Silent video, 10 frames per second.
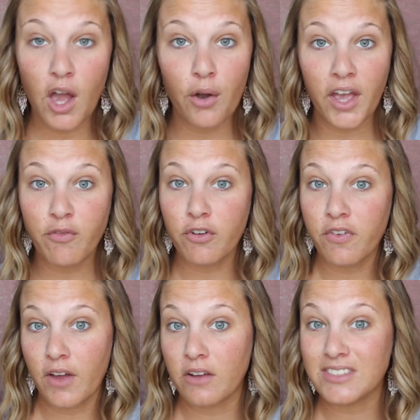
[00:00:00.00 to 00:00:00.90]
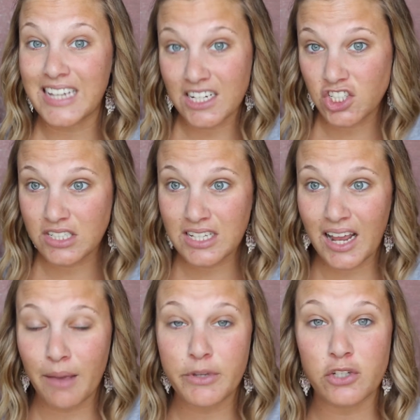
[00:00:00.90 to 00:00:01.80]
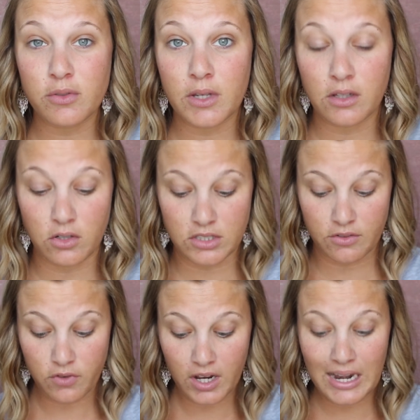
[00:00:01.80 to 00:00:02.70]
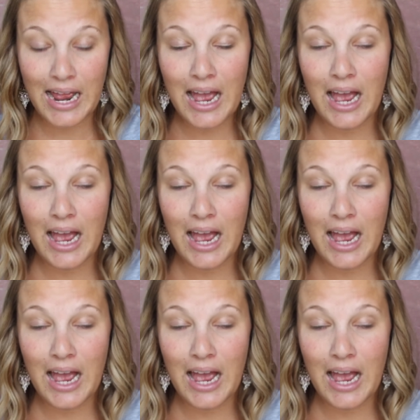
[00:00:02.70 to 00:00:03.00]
Okay, for foundation today, I'm gonna do something a little different.